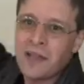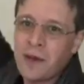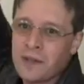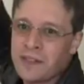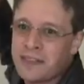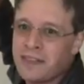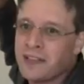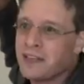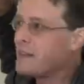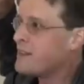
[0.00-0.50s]

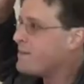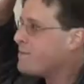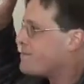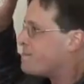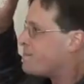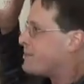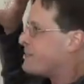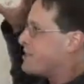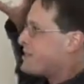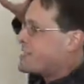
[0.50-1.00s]
the
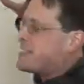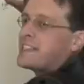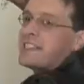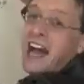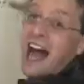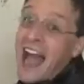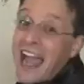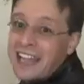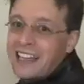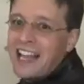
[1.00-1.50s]

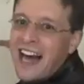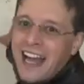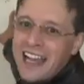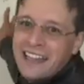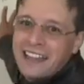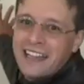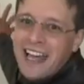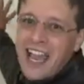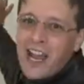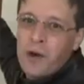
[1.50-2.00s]

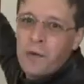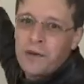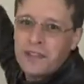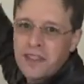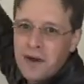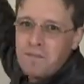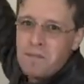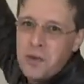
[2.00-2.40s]
skyline layer with the